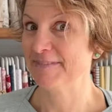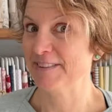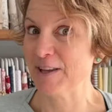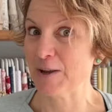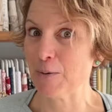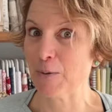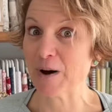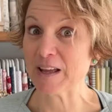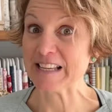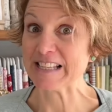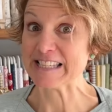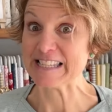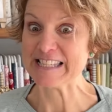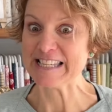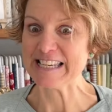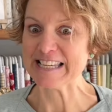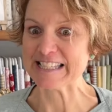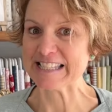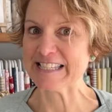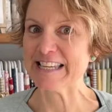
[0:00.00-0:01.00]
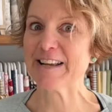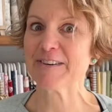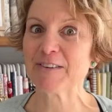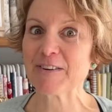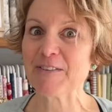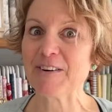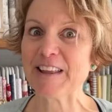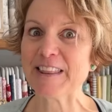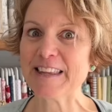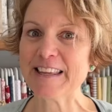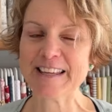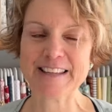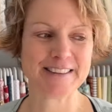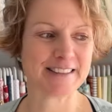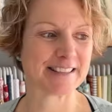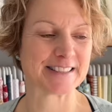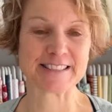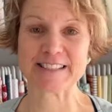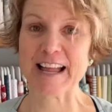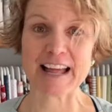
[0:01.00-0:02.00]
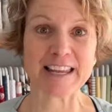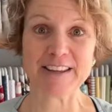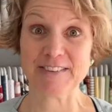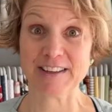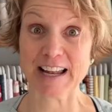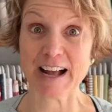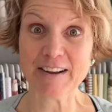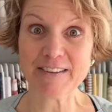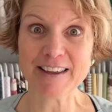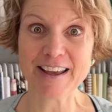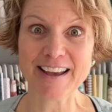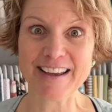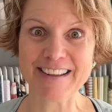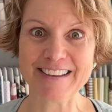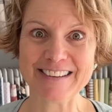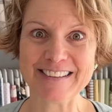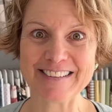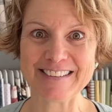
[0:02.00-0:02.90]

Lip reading: you want to see a secret one that's not even out yet?